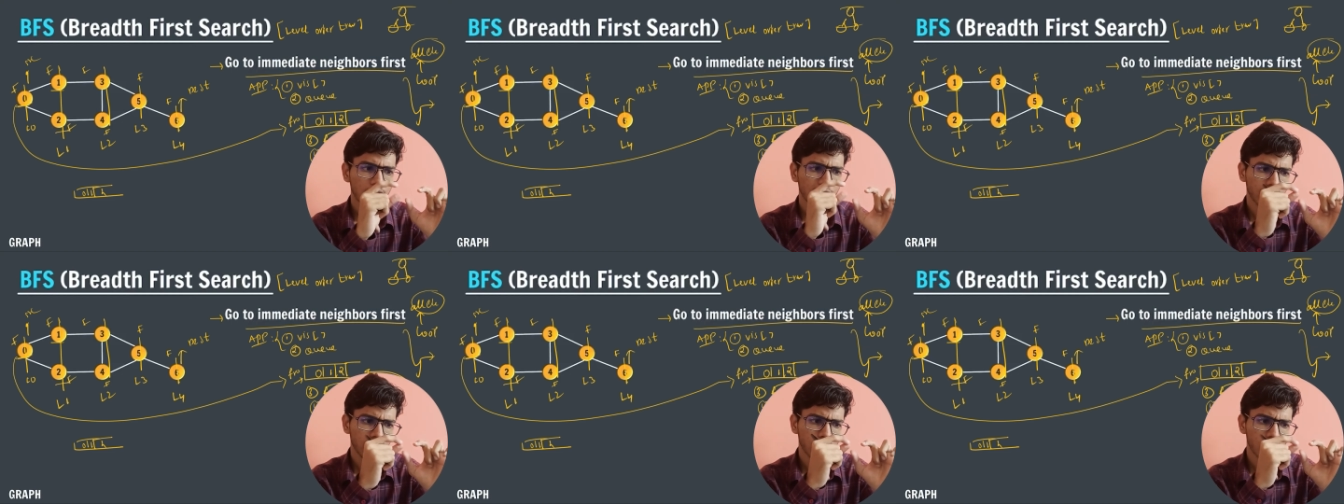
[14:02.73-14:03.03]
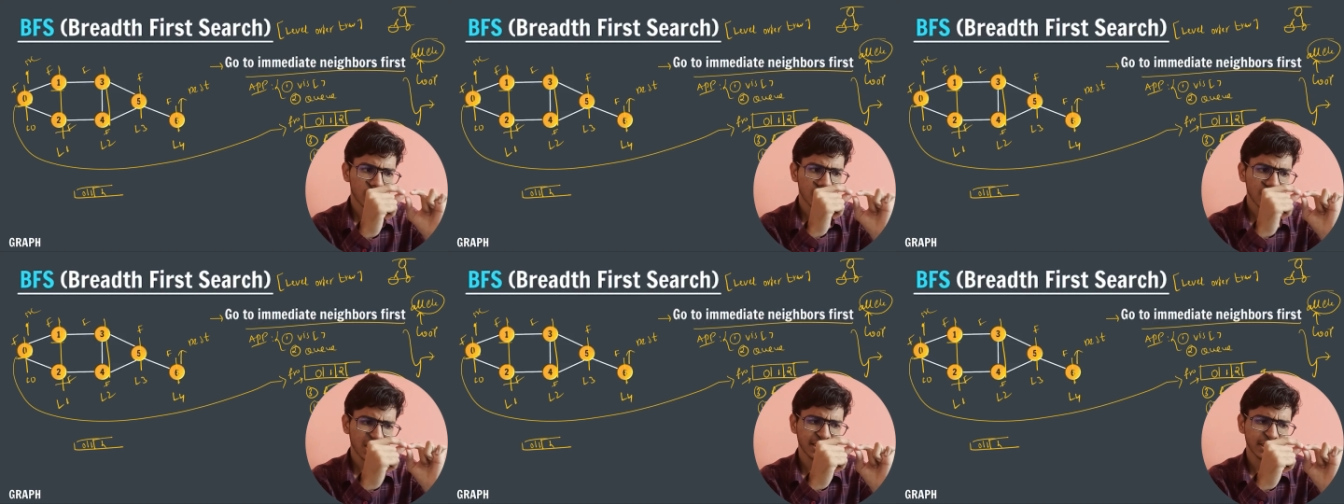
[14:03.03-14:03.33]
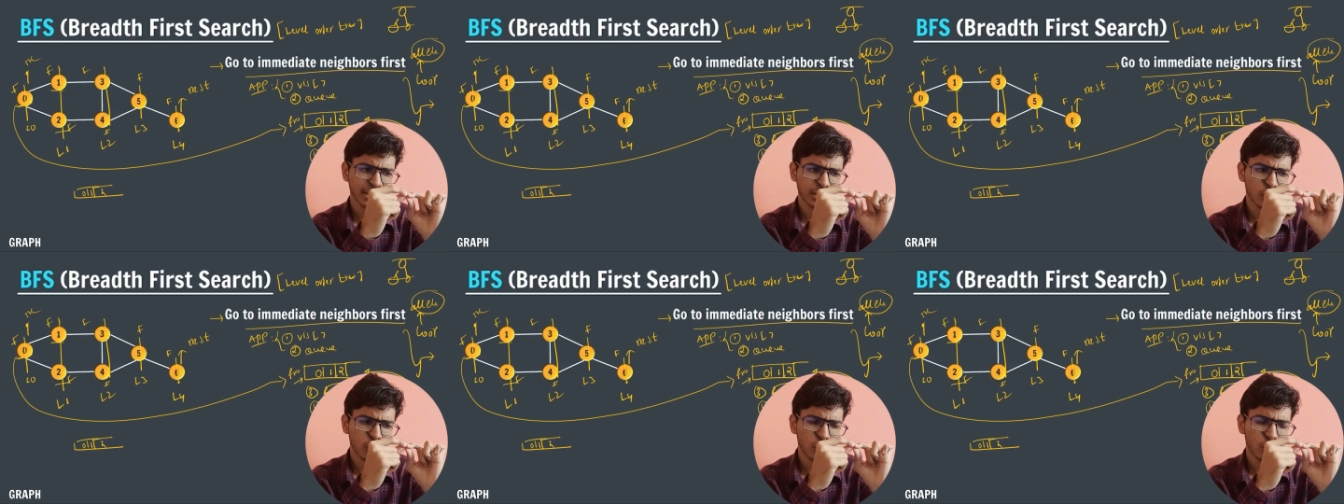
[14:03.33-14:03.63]
for this
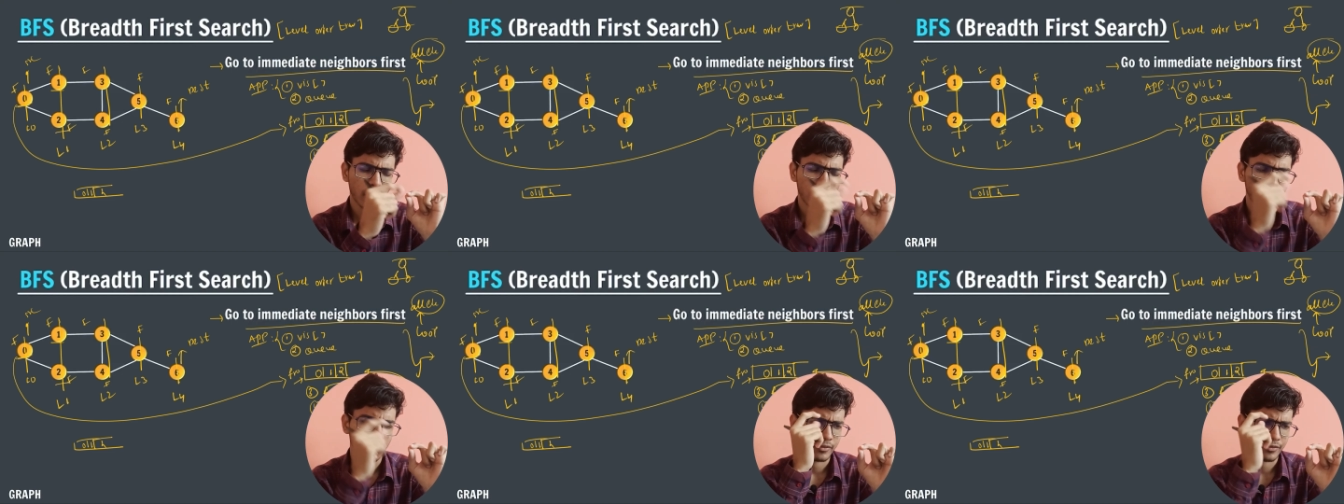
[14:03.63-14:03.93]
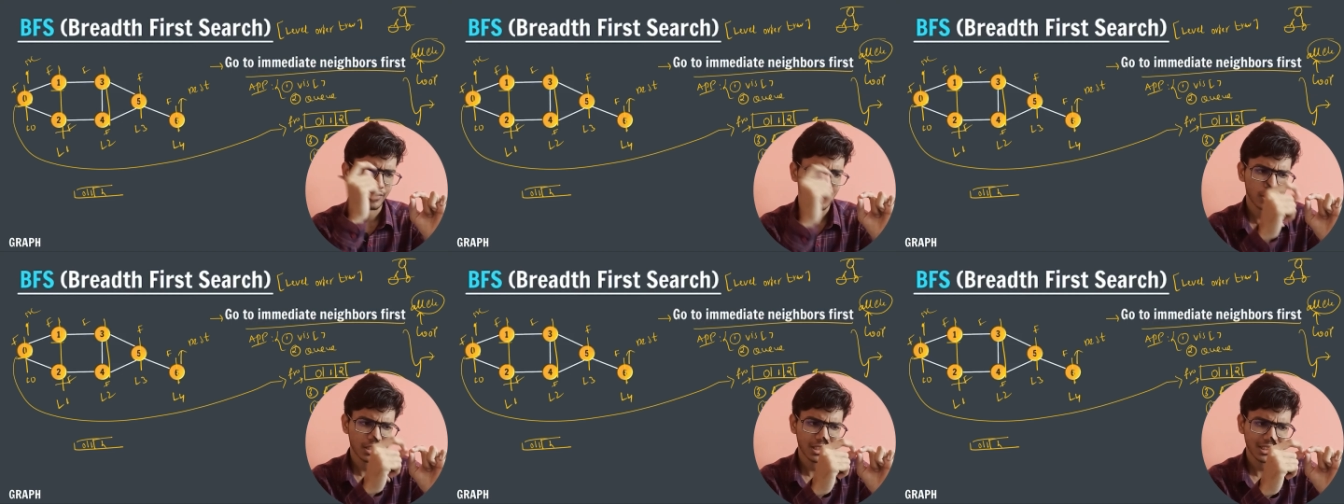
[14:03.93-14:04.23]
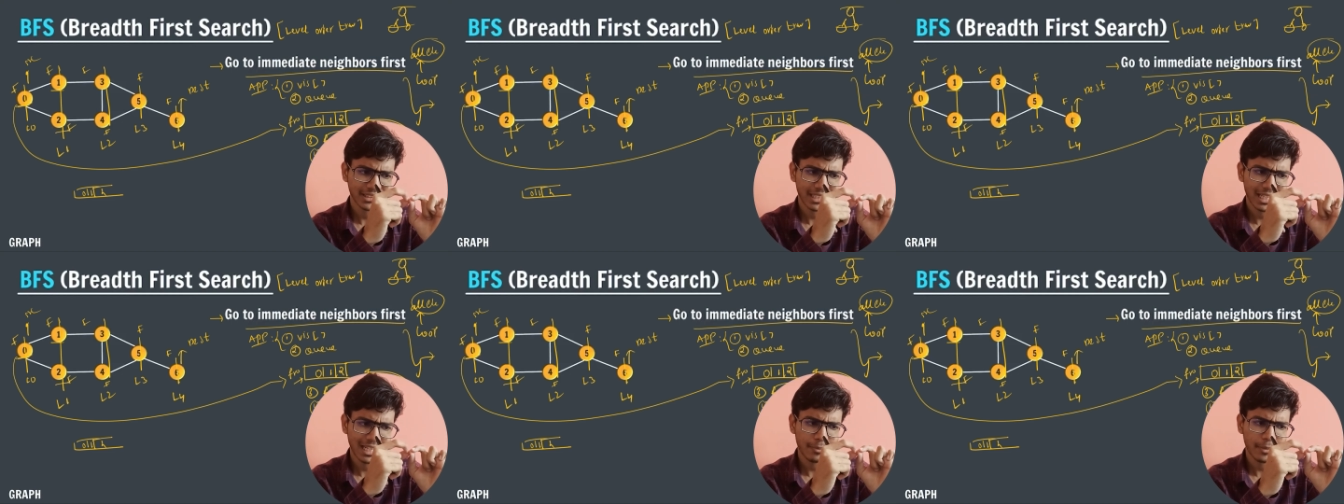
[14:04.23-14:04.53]
node, for
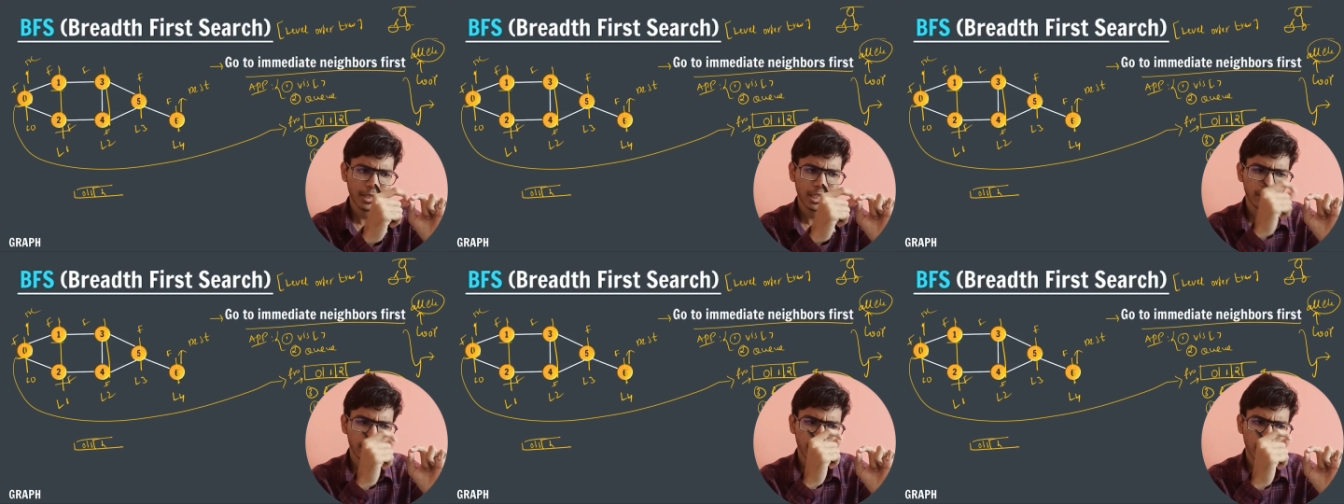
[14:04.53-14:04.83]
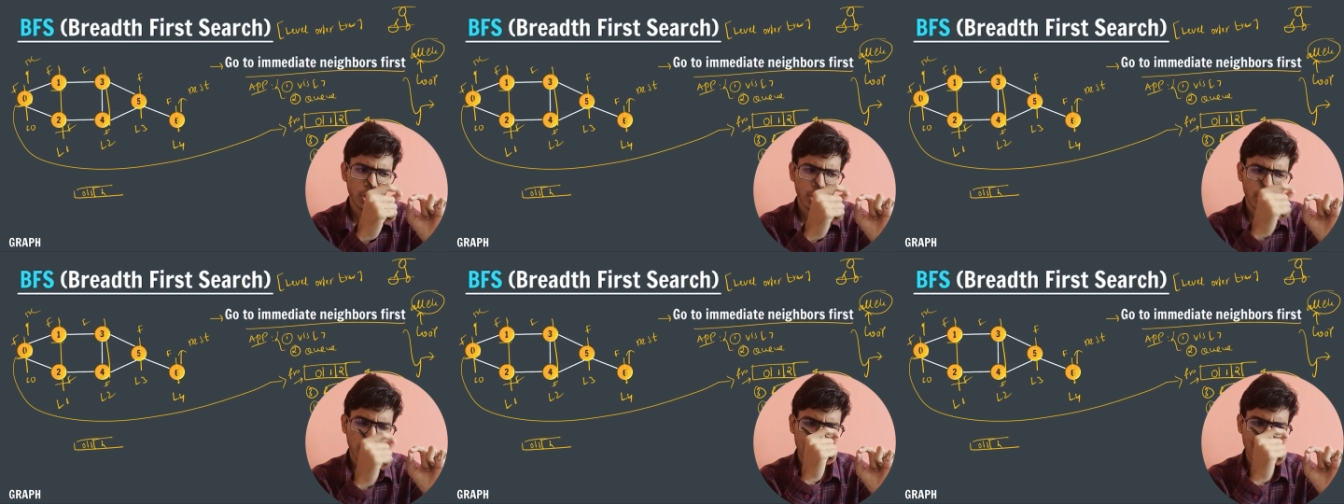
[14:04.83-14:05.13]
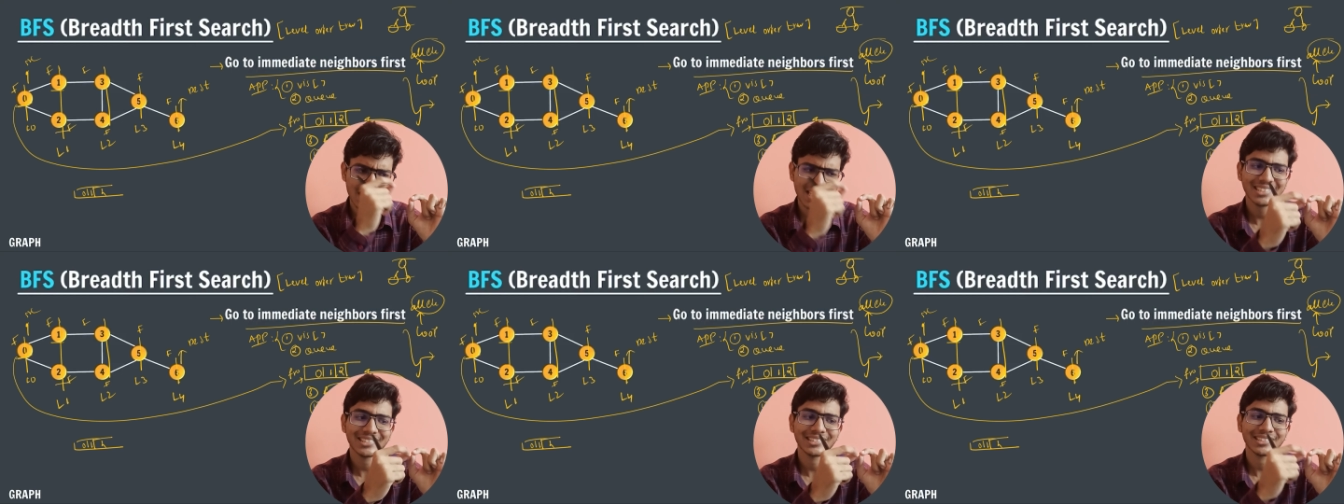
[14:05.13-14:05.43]
this element which
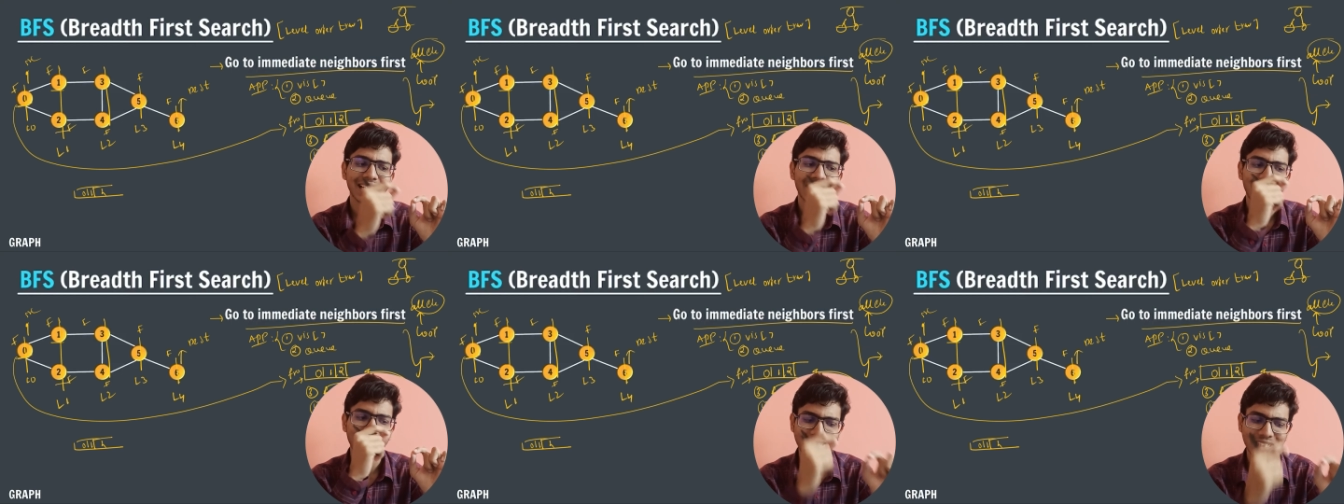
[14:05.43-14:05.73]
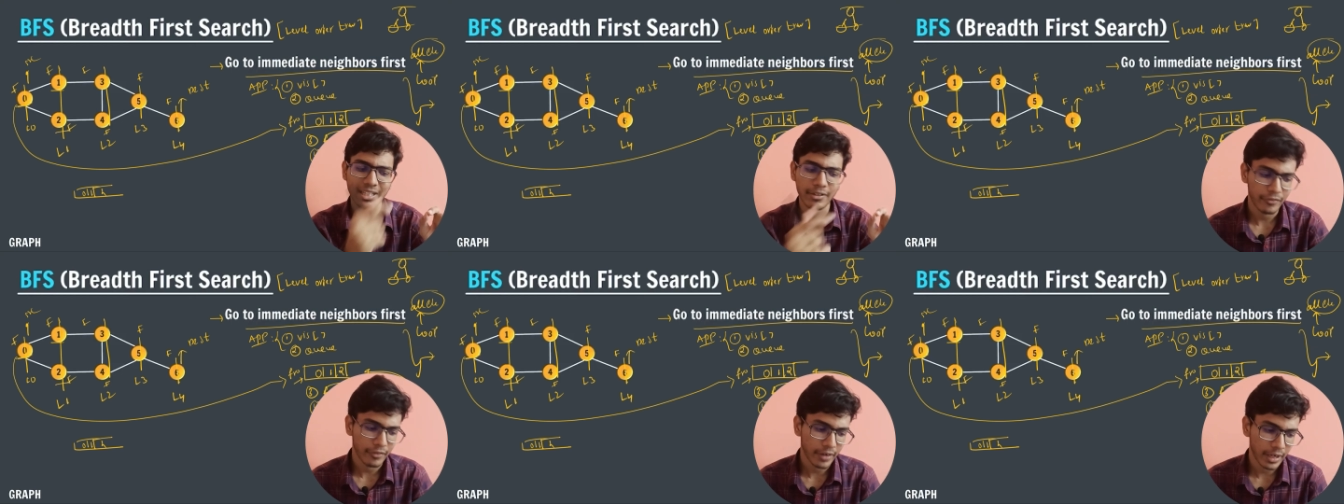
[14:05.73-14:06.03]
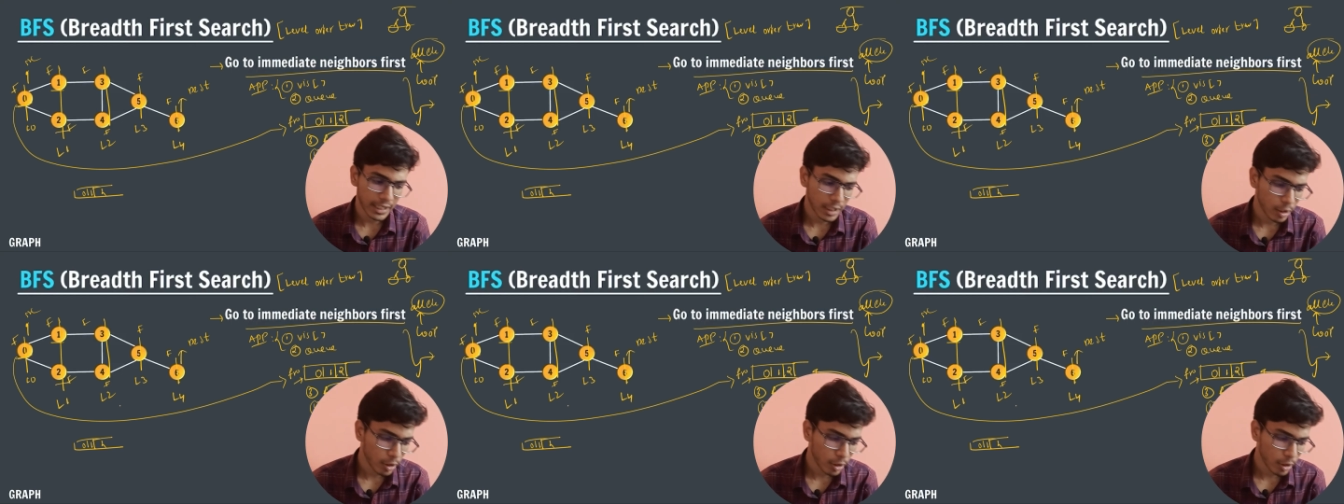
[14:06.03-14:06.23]
is at the front,